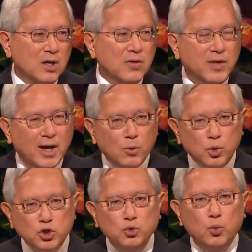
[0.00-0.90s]
that
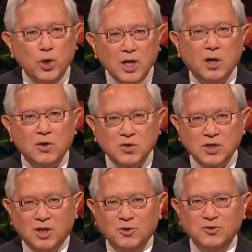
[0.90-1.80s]
which we
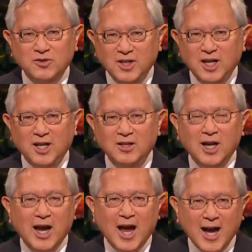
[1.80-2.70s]
ourselves need
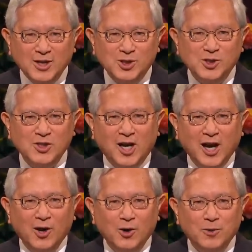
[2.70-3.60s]
and
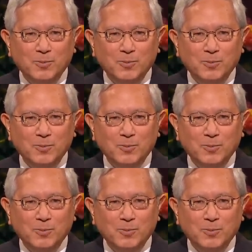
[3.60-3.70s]
desire.